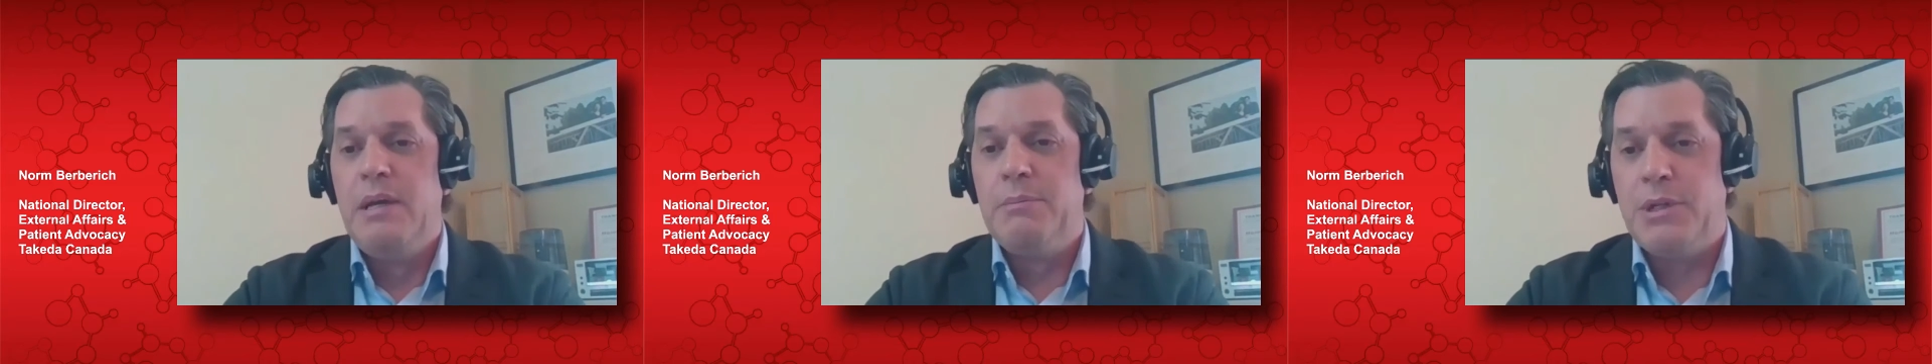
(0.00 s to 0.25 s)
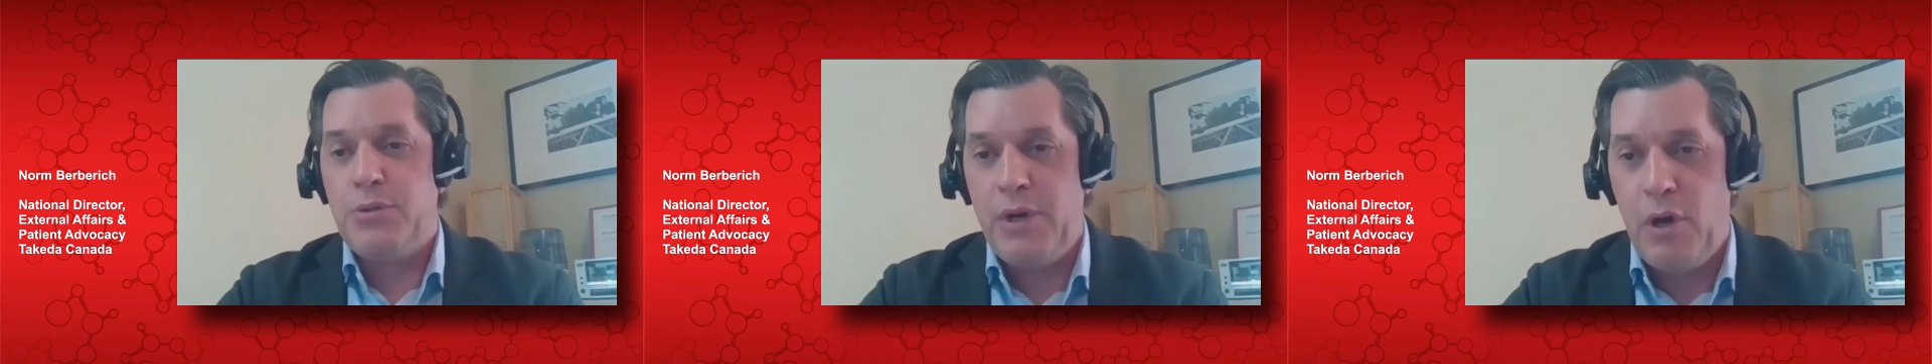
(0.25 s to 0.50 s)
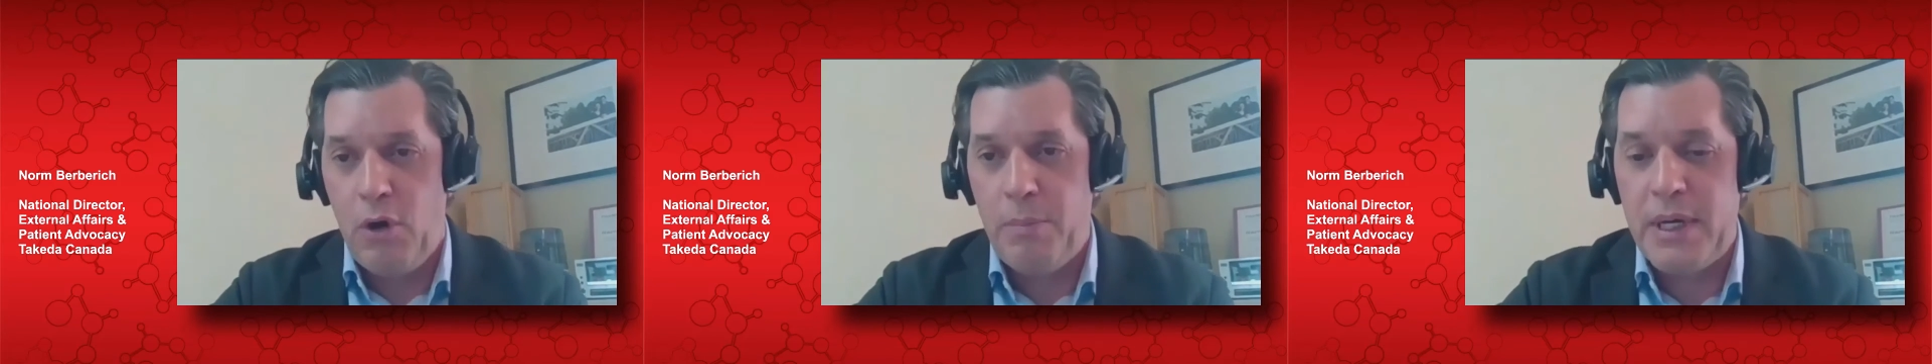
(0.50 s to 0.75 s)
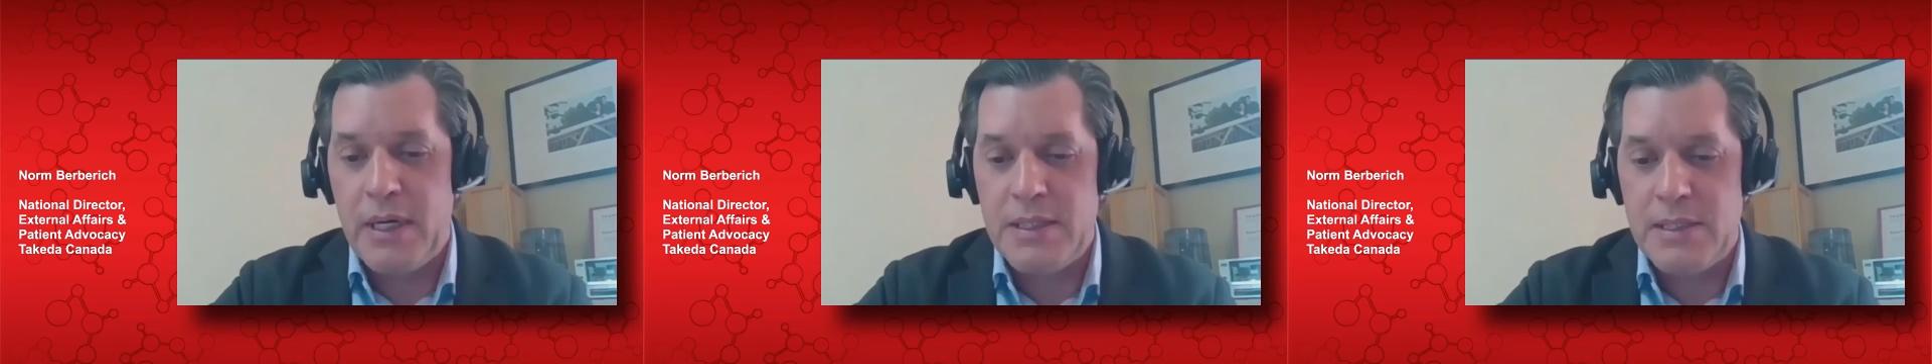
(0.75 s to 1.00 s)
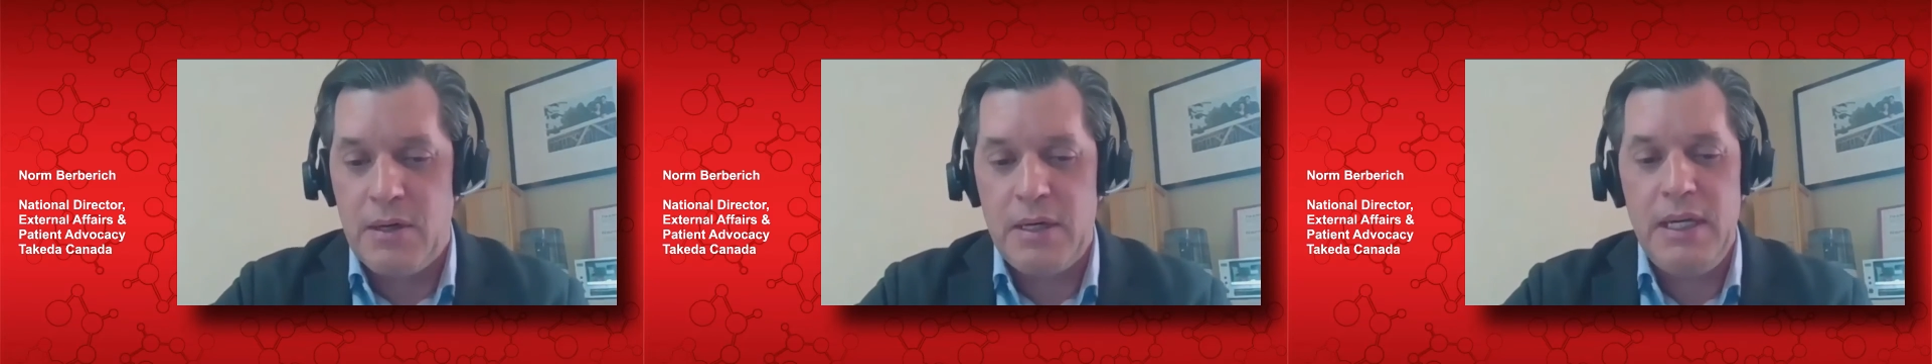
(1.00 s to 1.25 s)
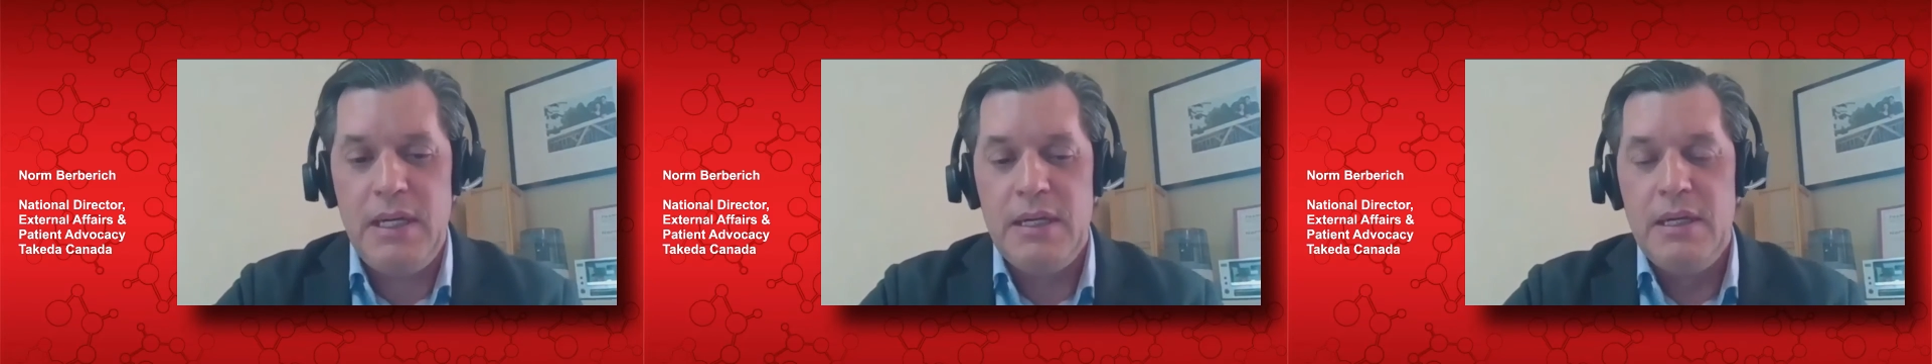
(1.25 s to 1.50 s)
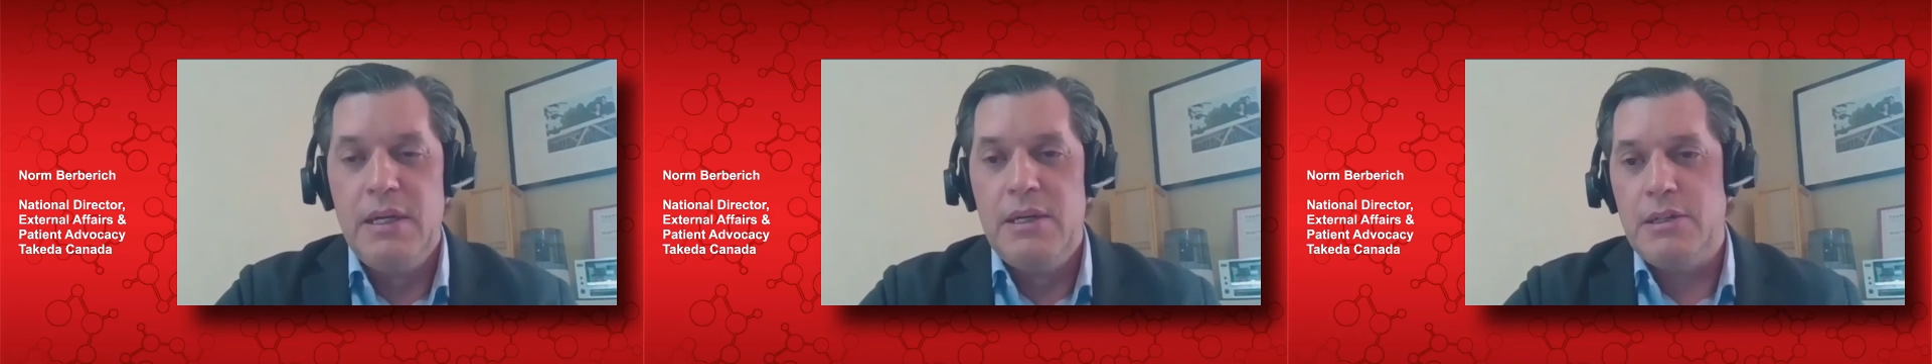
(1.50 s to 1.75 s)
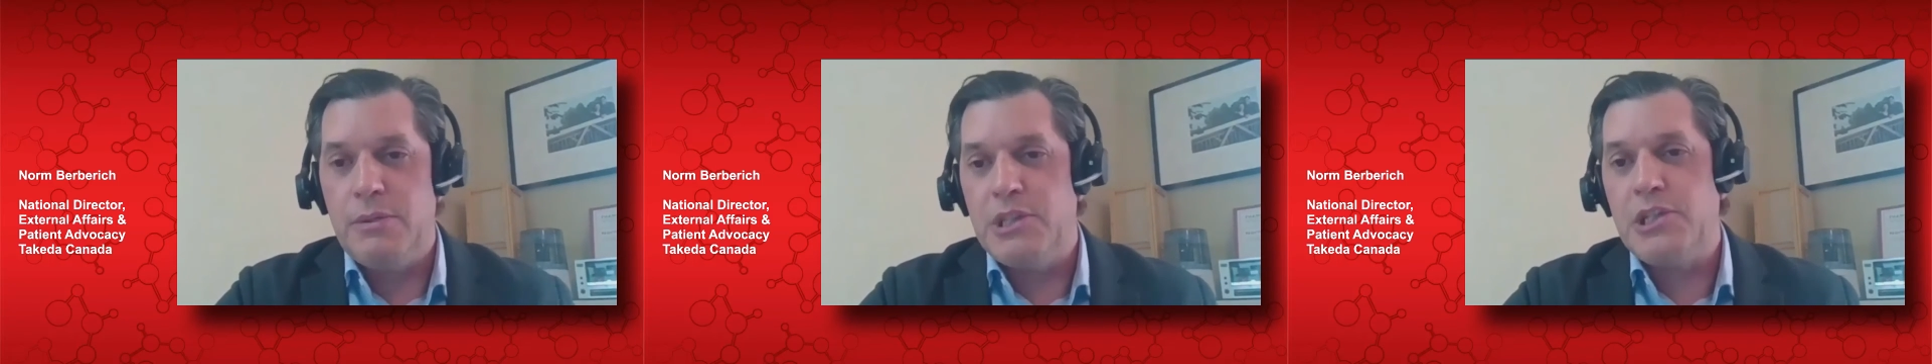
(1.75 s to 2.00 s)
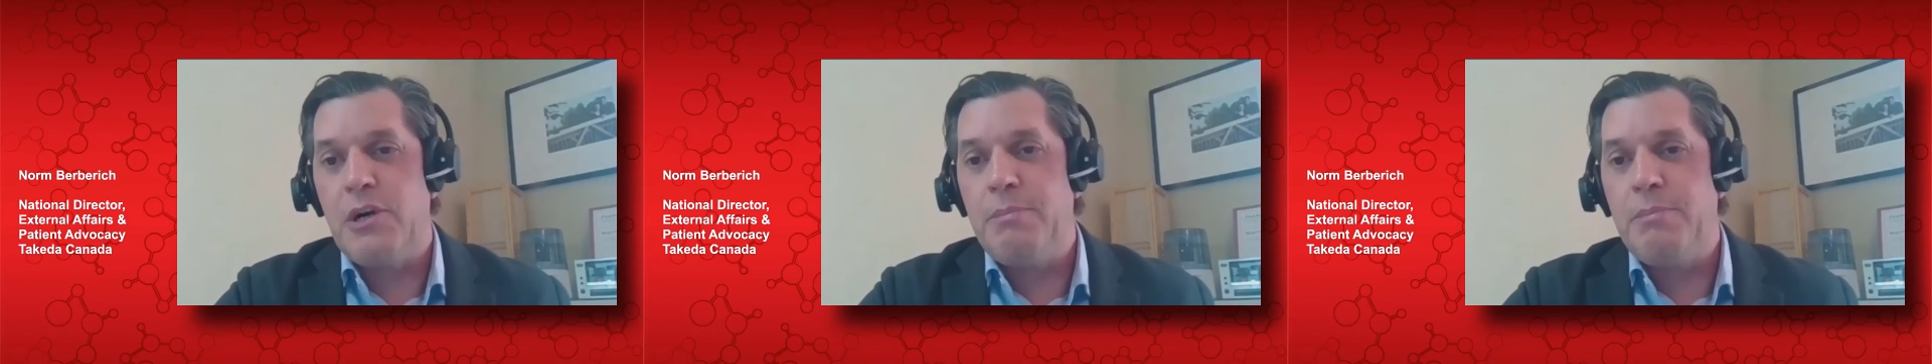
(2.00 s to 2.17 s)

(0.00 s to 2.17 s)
between hope and uncertainty to ensure